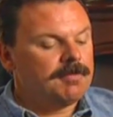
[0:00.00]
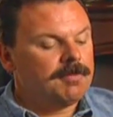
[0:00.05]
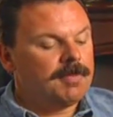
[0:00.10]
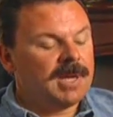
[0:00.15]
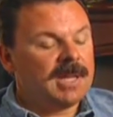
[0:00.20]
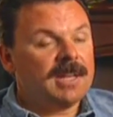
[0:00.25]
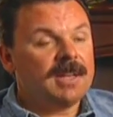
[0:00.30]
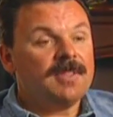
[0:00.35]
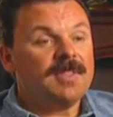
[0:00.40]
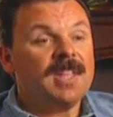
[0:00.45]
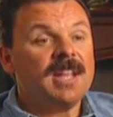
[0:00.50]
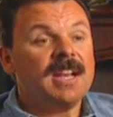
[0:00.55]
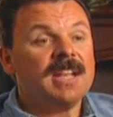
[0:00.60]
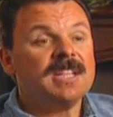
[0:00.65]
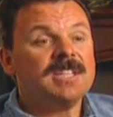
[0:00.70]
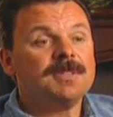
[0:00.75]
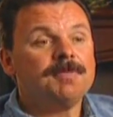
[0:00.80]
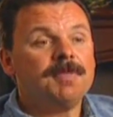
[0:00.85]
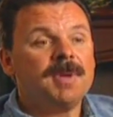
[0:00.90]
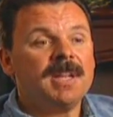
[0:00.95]
but that
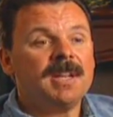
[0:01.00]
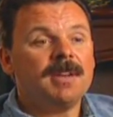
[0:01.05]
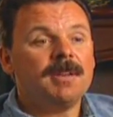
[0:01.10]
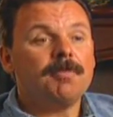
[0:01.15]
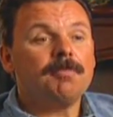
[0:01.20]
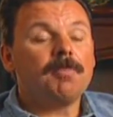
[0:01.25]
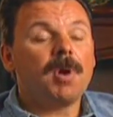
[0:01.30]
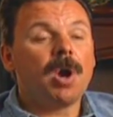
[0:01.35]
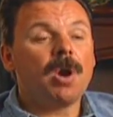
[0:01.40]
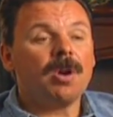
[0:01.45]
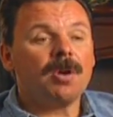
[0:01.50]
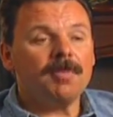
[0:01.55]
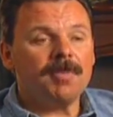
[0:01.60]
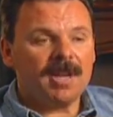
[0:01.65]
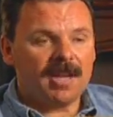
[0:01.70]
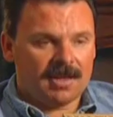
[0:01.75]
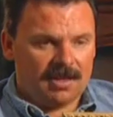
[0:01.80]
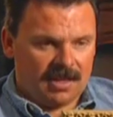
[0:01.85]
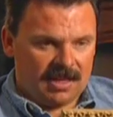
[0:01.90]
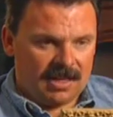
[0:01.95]
has been
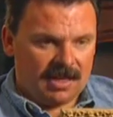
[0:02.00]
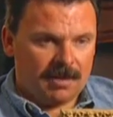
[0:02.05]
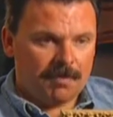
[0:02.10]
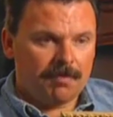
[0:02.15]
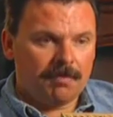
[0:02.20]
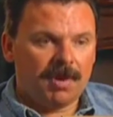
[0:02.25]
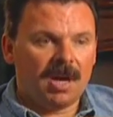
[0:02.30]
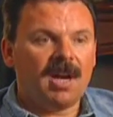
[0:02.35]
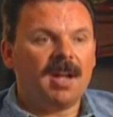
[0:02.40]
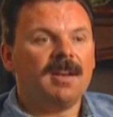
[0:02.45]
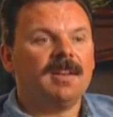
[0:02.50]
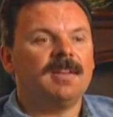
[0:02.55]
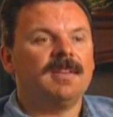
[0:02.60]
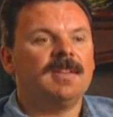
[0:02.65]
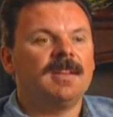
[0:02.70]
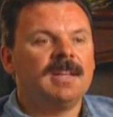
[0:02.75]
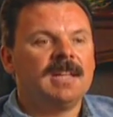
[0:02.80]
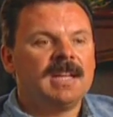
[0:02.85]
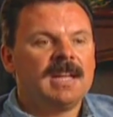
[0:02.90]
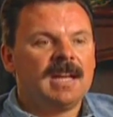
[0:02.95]
permanently bonded
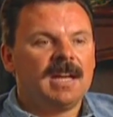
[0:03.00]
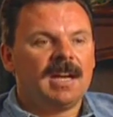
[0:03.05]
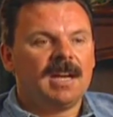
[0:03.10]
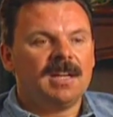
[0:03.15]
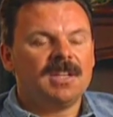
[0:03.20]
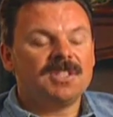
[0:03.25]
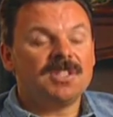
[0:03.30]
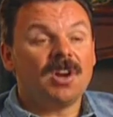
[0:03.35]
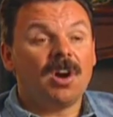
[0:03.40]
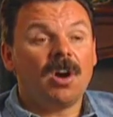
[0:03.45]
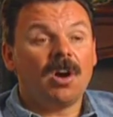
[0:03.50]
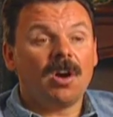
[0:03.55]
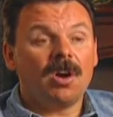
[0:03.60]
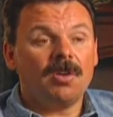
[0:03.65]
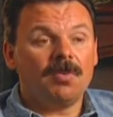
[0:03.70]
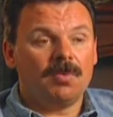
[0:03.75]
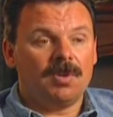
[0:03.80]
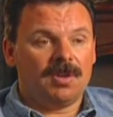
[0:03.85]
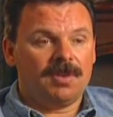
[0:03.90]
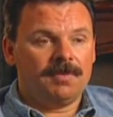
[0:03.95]
to
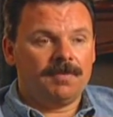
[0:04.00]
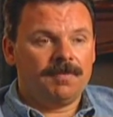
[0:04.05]
hardwood,